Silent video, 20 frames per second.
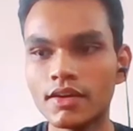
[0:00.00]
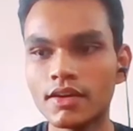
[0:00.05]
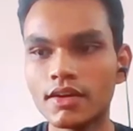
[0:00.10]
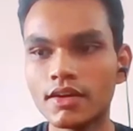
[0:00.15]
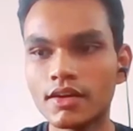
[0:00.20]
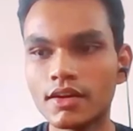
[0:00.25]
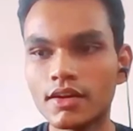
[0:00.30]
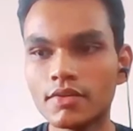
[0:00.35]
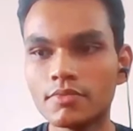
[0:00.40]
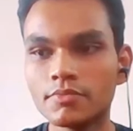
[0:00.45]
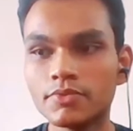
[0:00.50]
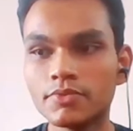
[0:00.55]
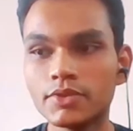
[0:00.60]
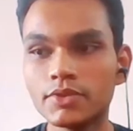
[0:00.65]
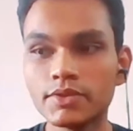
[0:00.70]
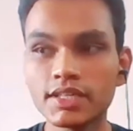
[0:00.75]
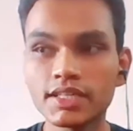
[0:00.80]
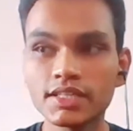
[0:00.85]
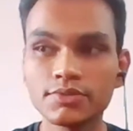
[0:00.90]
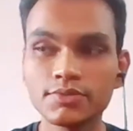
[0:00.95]
We
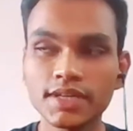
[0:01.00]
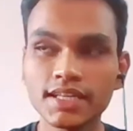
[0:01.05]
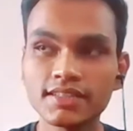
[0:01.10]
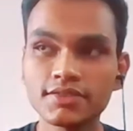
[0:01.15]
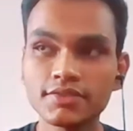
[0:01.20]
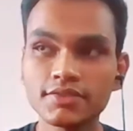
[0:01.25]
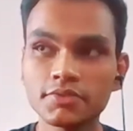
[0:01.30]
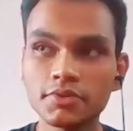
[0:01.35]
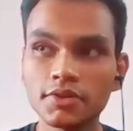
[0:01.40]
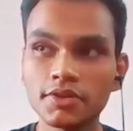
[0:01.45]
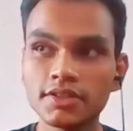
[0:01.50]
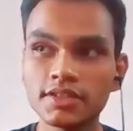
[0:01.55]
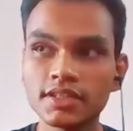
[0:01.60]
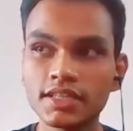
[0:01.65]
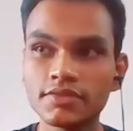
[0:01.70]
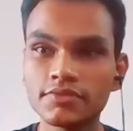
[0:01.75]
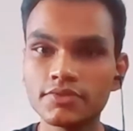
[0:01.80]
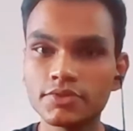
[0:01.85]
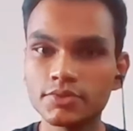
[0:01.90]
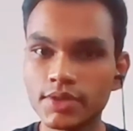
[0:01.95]
were advised to
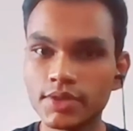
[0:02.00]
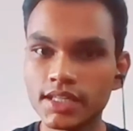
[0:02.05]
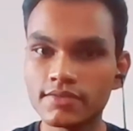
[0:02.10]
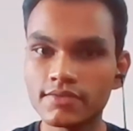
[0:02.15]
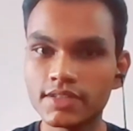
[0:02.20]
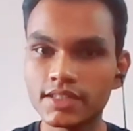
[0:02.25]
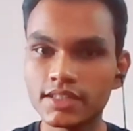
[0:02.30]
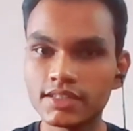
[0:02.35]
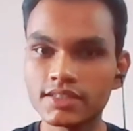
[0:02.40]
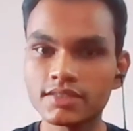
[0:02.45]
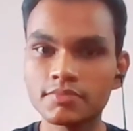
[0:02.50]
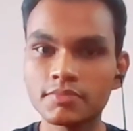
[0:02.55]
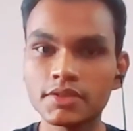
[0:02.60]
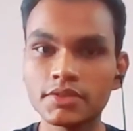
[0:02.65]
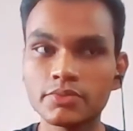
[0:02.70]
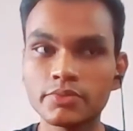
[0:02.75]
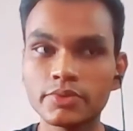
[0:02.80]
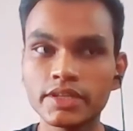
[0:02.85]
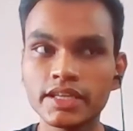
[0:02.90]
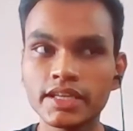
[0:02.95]
quarantine for 12 days,
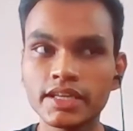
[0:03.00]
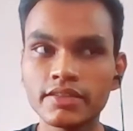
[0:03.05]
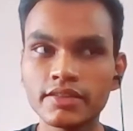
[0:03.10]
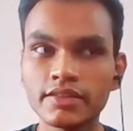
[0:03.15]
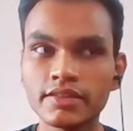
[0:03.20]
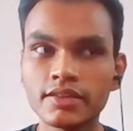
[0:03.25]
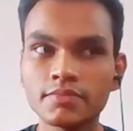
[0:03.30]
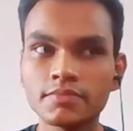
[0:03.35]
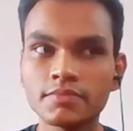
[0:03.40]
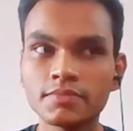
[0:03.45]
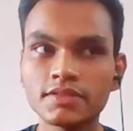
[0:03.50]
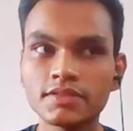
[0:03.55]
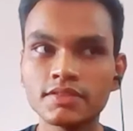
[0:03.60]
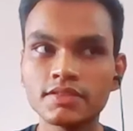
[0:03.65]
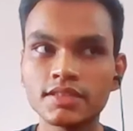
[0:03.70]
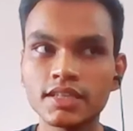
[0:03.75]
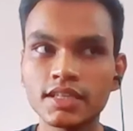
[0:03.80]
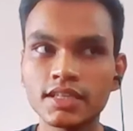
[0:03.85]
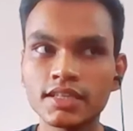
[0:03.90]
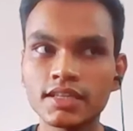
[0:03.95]
but we ended up
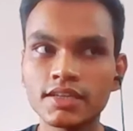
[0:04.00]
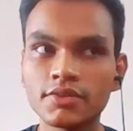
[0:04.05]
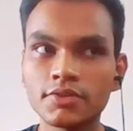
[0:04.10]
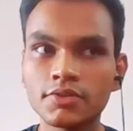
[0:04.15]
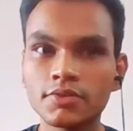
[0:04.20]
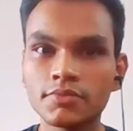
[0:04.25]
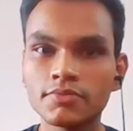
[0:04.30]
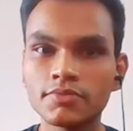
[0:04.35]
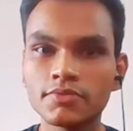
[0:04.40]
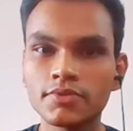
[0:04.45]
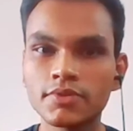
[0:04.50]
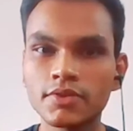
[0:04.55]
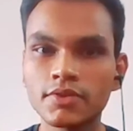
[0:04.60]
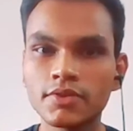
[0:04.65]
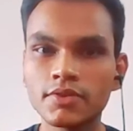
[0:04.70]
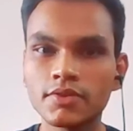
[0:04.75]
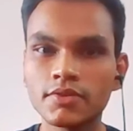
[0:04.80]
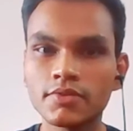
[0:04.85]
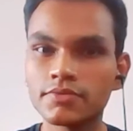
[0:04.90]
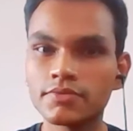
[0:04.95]
staying at home
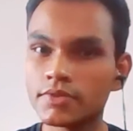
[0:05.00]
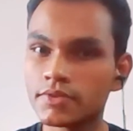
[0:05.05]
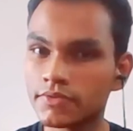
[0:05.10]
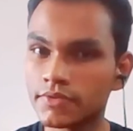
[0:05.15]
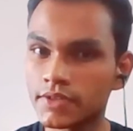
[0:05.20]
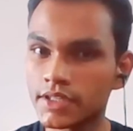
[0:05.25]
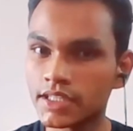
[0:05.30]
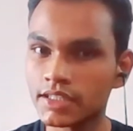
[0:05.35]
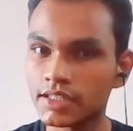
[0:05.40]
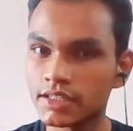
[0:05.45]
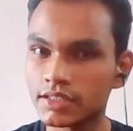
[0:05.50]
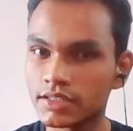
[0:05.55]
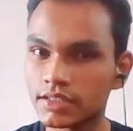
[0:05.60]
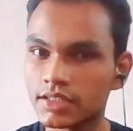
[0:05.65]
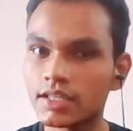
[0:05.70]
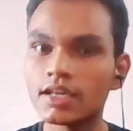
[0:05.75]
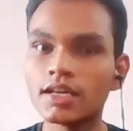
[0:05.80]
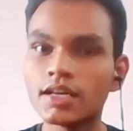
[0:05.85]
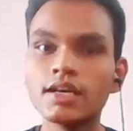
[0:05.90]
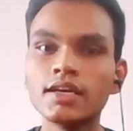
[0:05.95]
for 15,
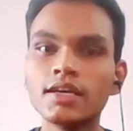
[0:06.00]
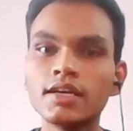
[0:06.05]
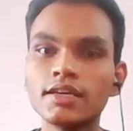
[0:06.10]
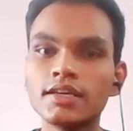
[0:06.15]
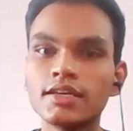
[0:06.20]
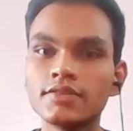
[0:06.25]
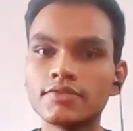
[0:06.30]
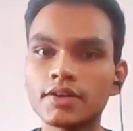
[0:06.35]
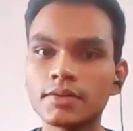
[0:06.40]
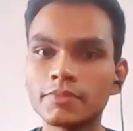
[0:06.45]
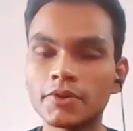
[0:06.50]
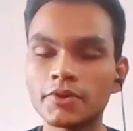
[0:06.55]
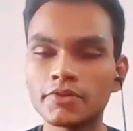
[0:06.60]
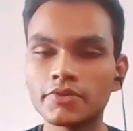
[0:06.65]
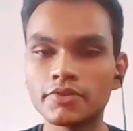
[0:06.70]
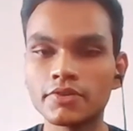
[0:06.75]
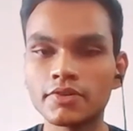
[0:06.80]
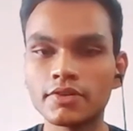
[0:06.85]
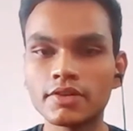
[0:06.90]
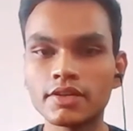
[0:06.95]
if I'm not
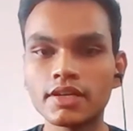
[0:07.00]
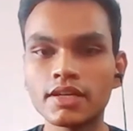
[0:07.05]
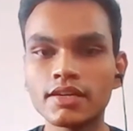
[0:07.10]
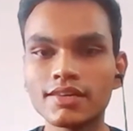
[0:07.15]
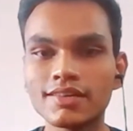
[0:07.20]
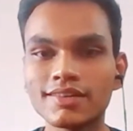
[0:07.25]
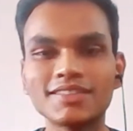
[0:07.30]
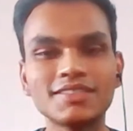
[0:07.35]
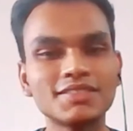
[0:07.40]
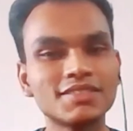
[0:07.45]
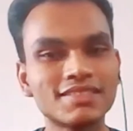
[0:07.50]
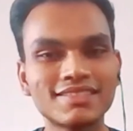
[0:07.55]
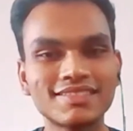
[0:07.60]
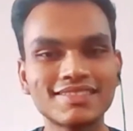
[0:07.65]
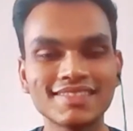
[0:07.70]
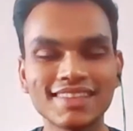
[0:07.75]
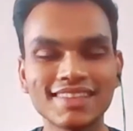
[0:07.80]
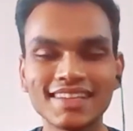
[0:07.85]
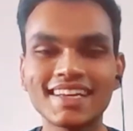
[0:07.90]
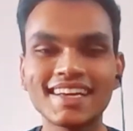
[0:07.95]
wrong.
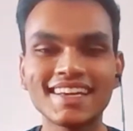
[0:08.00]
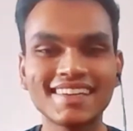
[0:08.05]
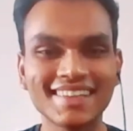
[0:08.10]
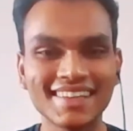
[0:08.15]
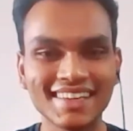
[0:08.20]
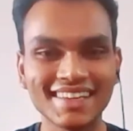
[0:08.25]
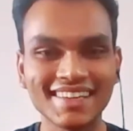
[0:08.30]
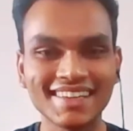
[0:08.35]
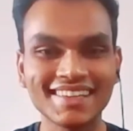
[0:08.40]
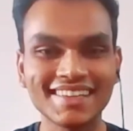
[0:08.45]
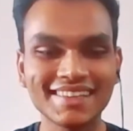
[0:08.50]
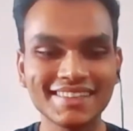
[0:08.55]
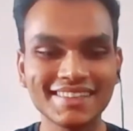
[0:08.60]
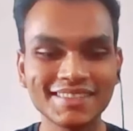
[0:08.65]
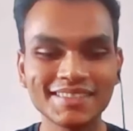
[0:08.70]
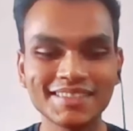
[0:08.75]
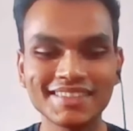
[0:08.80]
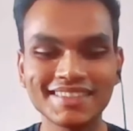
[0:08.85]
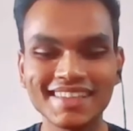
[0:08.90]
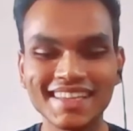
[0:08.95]
Because again,
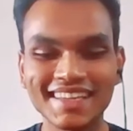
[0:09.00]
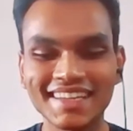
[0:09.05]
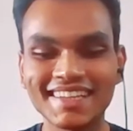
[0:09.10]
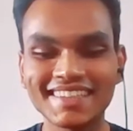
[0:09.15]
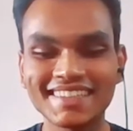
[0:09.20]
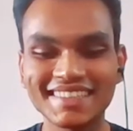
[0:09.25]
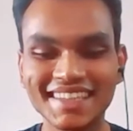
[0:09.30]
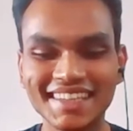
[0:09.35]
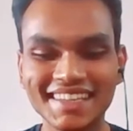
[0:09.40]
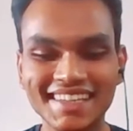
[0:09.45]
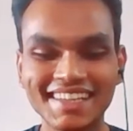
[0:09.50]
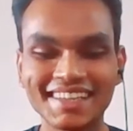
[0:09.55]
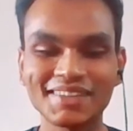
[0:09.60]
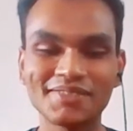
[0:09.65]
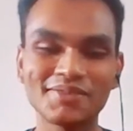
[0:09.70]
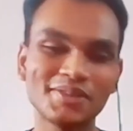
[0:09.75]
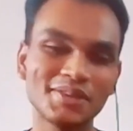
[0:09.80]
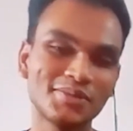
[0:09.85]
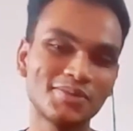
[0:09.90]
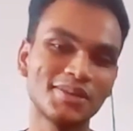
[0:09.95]
like I said, like
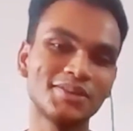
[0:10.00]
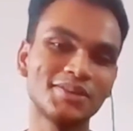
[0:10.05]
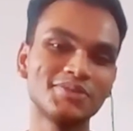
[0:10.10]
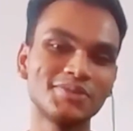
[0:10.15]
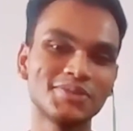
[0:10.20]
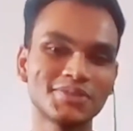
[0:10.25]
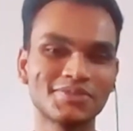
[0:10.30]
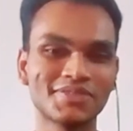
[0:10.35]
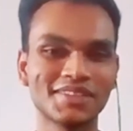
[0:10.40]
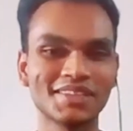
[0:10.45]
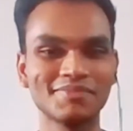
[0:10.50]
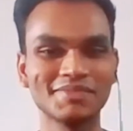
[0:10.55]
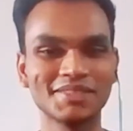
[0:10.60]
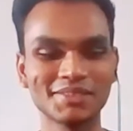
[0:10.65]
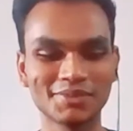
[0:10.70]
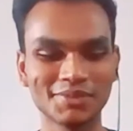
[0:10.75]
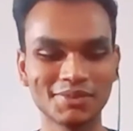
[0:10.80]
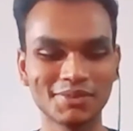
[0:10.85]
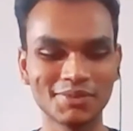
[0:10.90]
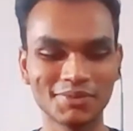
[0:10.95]
we're one of those
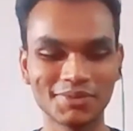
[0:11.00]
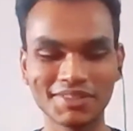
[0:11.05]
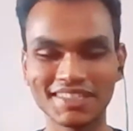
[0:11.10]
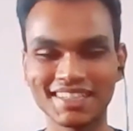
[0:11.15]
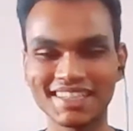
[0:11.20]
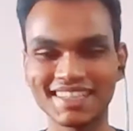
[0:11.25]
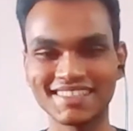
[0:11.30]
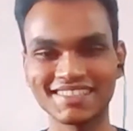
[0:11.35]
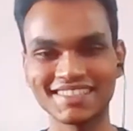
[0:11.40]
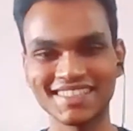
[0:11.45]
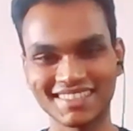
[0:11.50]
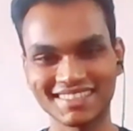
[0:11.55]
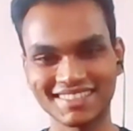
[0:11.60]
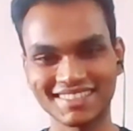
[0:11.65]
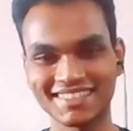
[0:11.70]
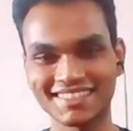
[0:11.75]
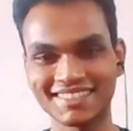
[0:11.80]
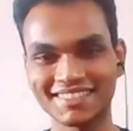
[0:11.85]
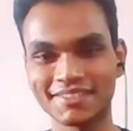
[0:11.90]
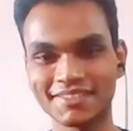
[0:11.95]
families who don't want to take
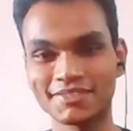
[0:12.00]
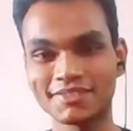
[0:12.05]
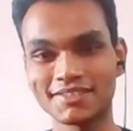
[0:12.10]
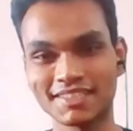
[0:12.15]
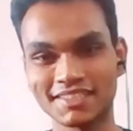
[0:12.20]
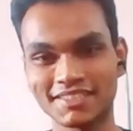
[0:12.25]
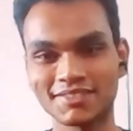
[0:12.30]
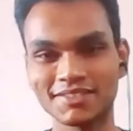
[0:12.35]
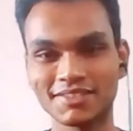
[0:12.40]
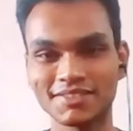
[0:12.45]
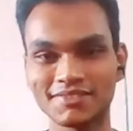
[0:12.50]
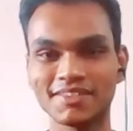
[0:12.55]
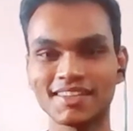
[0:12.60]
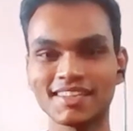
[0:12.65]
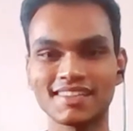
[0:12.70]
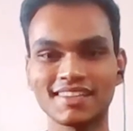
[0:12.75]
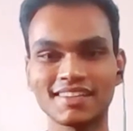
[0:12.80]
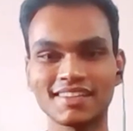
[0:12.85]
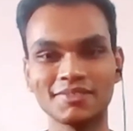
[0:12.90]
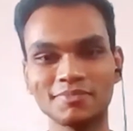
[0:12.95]
chances, just to
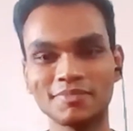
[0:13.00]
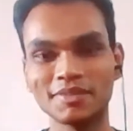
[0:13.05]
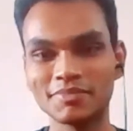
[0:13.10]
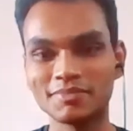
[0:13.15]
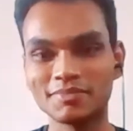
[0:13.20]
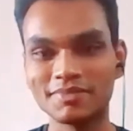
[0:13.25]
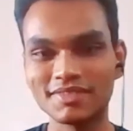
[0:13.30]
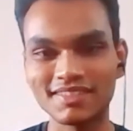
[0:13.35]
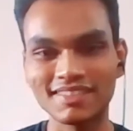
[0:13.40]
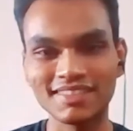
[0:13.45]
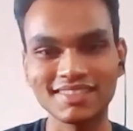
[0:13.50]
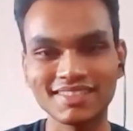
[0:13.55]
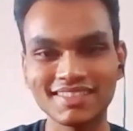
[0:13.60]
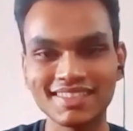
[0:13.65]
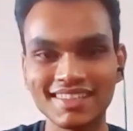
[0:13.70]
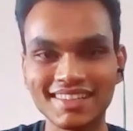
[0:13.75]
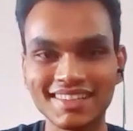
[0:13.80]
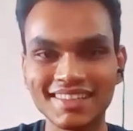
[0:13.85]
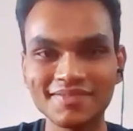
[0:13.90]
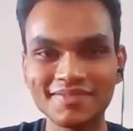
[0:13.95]
infect other people. Because
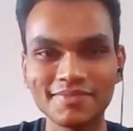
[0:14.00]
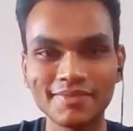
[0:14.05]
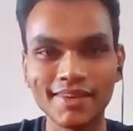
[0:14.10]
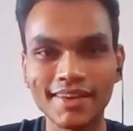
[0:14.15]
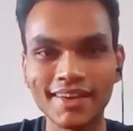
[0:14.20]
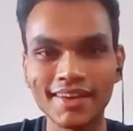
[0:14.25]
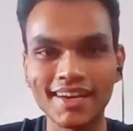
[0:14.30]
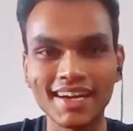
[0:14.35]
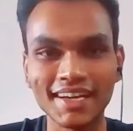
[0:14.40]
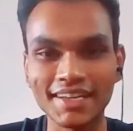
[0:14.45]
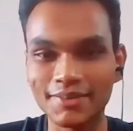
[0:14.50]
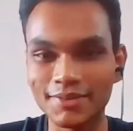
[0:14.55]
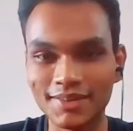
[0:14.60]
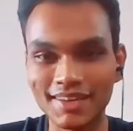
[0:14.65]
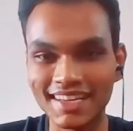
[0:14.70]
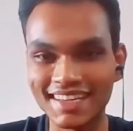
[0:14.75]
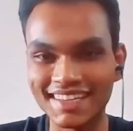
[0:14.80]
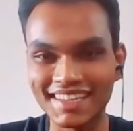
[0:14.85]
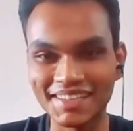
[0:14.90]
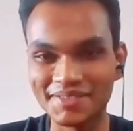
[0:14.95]
I don't
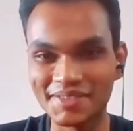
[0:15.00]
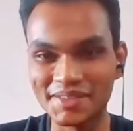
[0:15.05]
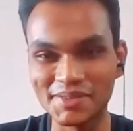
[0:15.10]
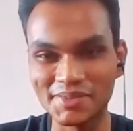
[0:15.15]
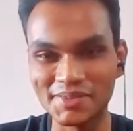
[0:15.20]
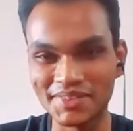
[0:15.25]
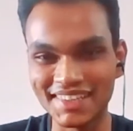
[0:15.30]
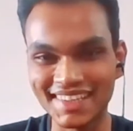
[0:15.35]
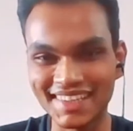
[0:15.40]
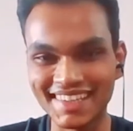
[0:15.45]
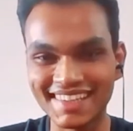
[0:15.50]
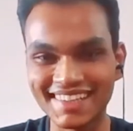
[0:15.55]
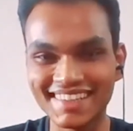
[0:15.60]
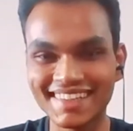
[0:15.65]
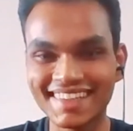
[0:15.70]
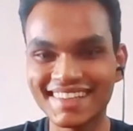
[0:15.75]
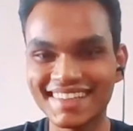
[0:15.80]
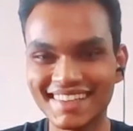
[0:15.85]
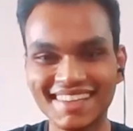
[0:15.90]
like living with the guilt.